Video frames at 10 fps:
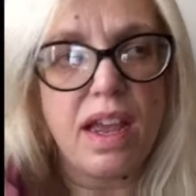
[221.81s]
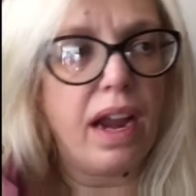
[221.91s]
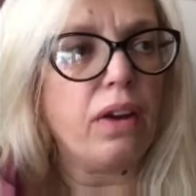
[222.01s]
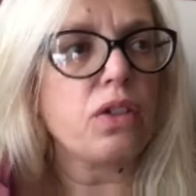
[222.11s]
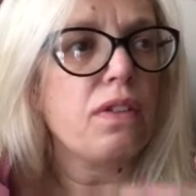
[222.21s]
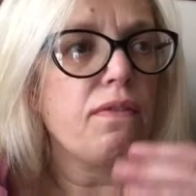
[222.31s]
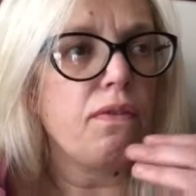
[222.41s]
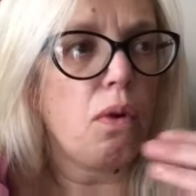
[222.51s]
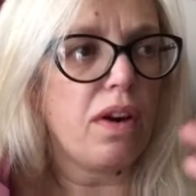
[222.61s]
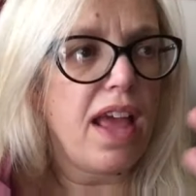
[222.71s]
Harrison
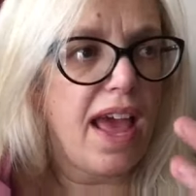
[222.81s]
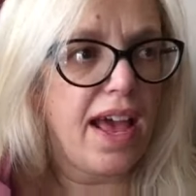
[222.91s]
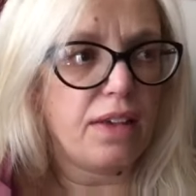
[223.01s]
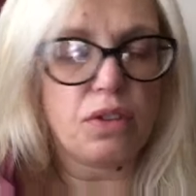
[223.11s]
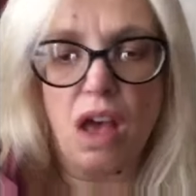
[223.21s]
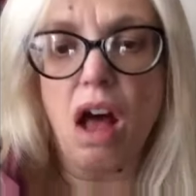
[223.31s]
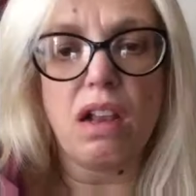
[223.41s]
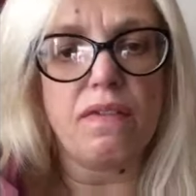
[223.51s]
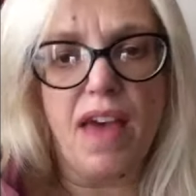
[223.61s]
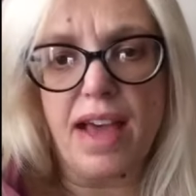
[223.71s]
Ford has
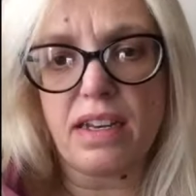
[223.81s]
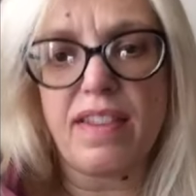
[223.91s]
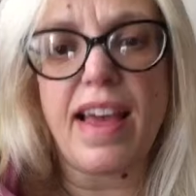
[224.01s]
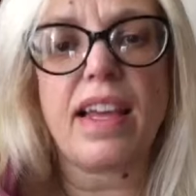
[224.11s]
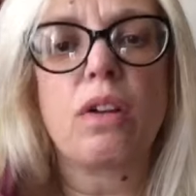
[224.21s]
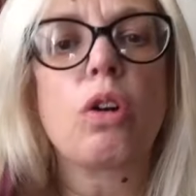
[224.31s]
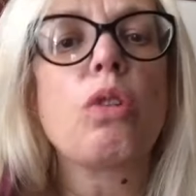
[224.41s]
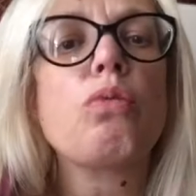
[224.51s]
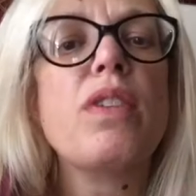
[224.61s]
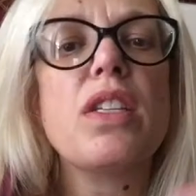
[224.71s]
all of that that
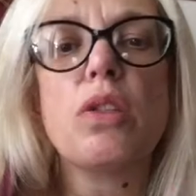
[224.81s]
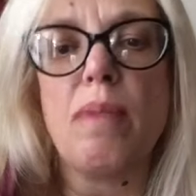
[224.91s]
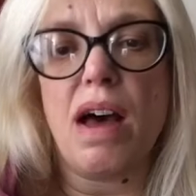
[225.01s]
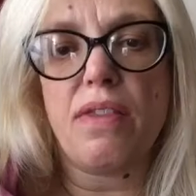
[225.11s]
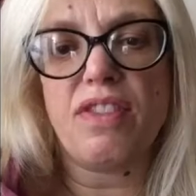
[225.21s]
charisma,